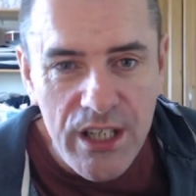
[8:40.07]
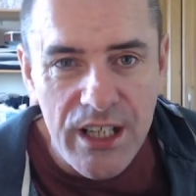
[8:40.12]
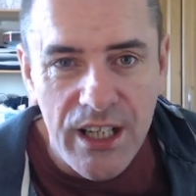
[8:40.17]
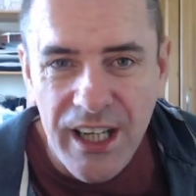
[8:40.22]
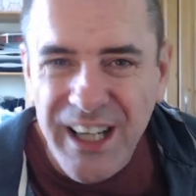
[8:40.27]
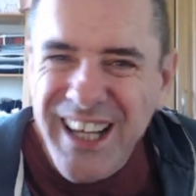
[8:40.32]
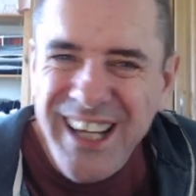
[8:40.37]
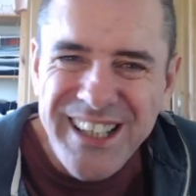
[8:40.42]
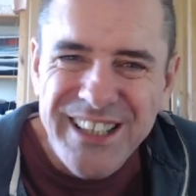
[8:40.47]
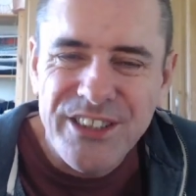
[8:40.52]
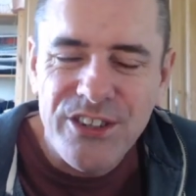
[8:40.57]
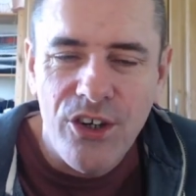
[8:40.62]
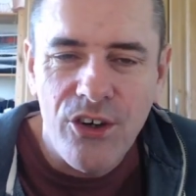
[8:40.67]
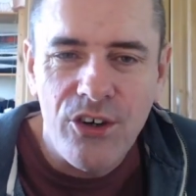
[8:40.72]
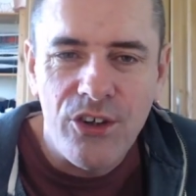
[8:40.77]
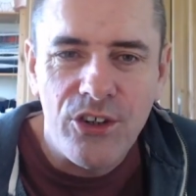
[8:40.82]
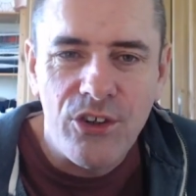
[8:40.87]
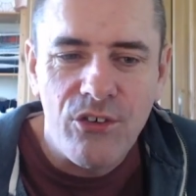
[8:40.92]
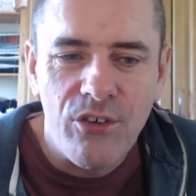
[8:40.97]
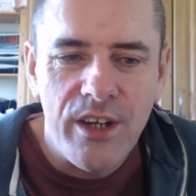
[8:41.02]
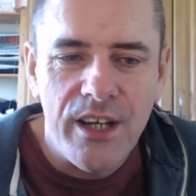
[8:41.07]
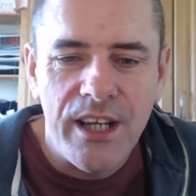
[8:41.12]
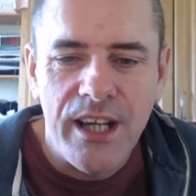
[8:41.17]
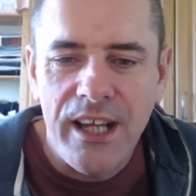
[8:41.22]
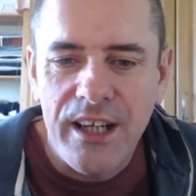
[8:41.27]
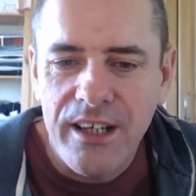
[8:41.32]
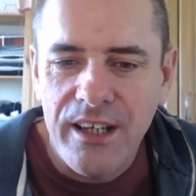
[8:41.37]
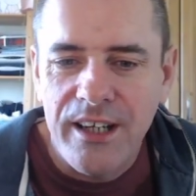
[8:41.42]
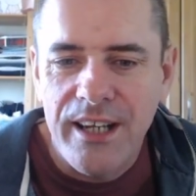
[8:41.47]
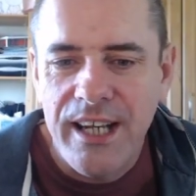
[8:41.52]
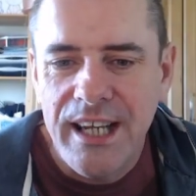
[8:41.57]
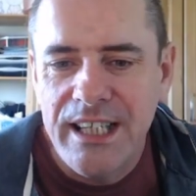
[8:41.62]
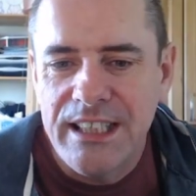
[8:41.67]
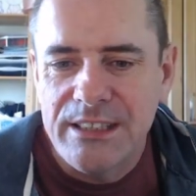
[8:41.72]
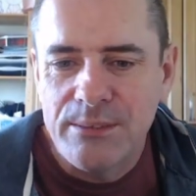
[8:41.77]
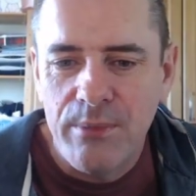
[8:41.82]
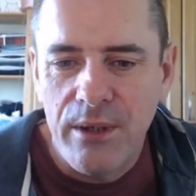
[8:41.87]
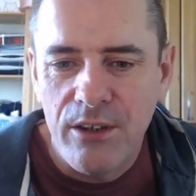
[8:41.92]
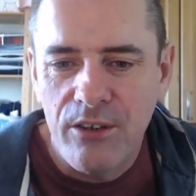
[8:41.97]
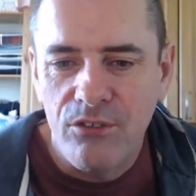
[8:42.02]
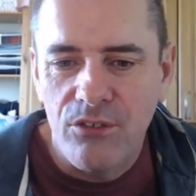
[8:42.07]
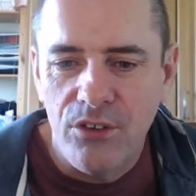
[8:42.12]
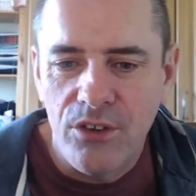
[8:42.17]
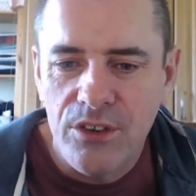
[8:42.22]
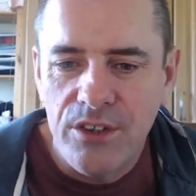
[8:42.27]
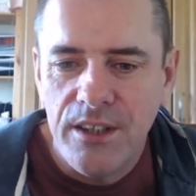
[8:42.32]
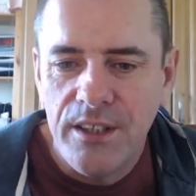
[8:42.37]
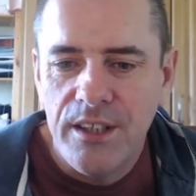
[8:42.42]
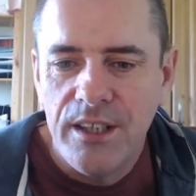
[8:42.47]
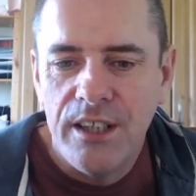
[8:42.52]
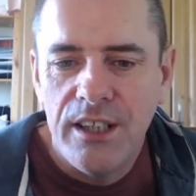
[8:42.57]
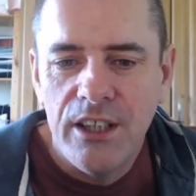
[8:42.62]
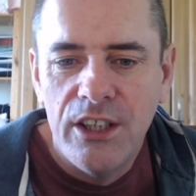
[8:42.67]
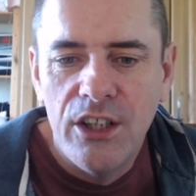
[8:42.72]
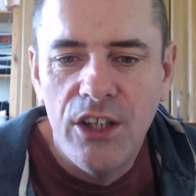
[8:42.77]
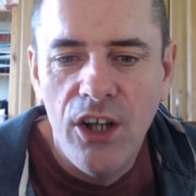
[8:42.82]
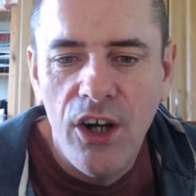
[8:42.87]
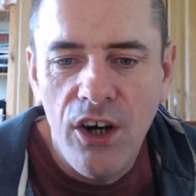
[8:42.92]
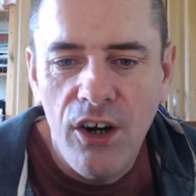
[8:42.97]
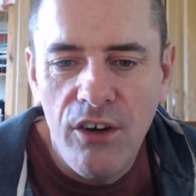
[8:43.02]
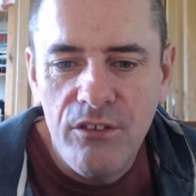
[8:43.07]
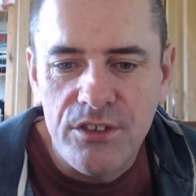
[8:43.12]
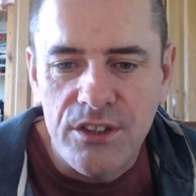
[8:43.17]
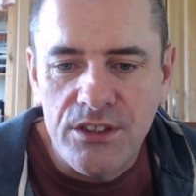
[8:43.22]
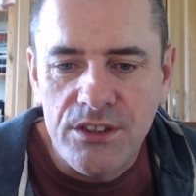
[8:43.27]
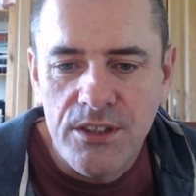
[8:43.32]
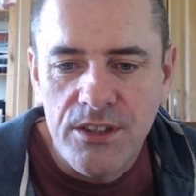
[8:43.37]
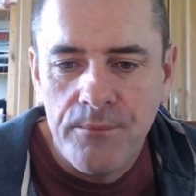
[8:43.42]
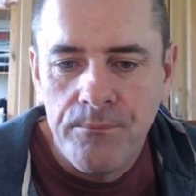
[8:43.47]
I had a Toyota Carina. I got a Haynes manual for it. Loved it.